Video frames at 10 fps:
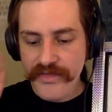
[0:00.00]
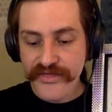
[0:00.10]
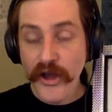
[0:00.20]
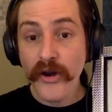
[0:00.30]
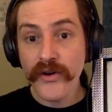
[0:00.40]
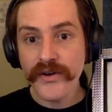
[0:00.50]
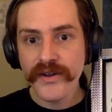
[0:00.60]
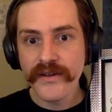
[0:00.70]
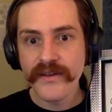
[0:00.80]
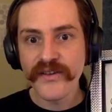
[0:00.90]
Third,
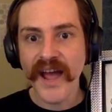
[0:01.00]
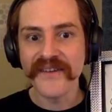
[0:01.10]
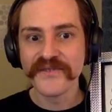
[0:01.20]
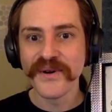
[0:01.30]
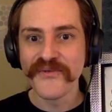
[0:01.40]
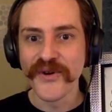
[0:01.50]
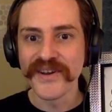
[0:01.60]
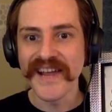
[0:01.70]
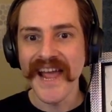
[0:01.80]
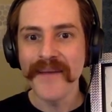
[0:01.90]
you have to
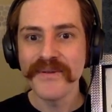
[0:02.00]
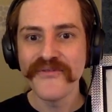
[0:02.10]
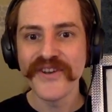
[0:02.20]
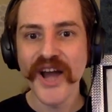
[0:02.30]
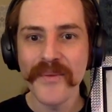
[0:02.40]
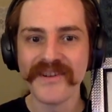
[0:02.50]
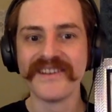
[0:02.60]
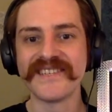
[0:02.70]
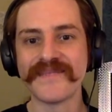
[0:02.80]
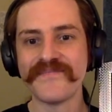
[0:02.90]
avoid
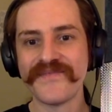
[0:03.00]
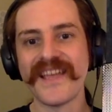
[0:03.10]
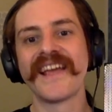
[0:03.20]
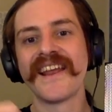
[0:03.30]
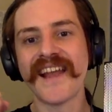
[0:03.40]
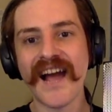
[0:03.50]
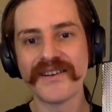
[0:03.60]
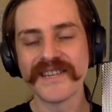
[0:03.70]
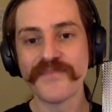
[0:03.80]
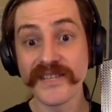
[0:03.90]
epiphenomenalism. Again, how
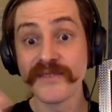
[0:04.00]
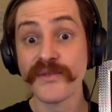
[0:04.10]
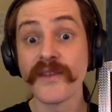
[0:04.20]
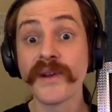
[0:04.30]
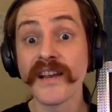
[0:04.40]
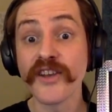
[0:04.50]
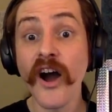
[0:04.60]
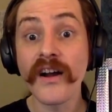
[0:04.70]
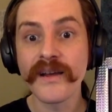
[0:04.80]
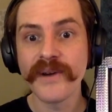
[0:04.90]
is it possible that we can
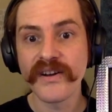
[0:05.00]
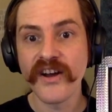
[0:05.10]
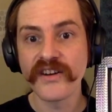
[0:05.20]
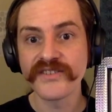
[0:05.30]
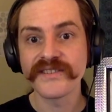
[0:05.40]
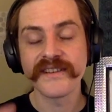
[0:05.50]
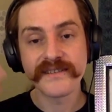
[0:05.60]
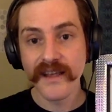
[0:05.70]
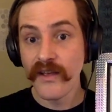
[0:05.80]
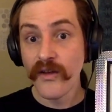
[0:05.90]
talk about consciousness?
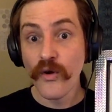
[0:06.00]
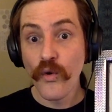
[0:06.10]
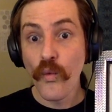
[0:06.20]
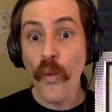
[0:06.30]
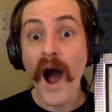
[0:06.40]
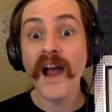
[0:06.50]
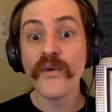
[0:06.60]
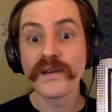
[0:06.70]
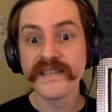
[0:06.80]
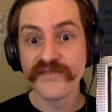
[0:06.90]
Why
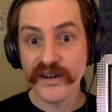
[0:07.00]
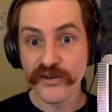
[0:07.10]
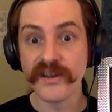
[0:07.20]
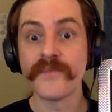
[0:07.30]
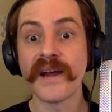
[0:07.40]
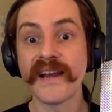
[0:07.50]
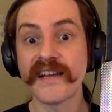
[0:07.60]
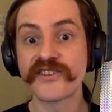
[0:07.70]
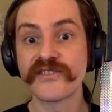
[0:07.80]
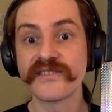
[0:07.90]
was it recruited by
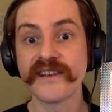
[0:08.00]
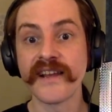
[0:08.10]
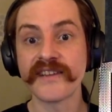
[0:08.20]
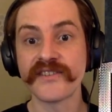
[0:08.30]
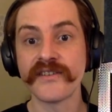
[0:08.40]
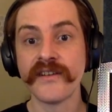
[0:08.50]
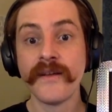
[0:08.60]
natural selection?